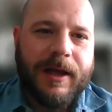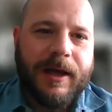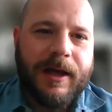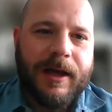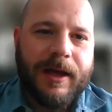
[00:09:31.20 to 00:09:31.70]

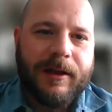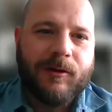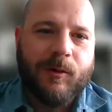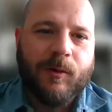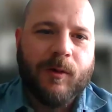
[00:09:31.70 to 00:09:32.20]
the
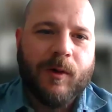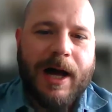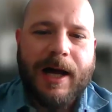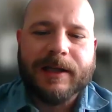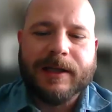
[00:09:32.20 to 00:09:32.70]
to
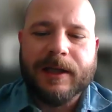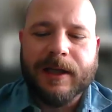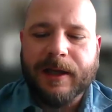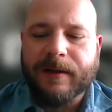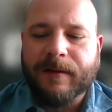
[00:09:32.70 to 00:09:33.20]
act
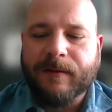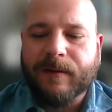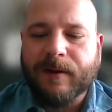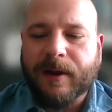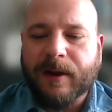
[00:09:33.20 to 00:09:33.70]

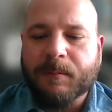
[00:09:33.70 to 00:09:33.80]
in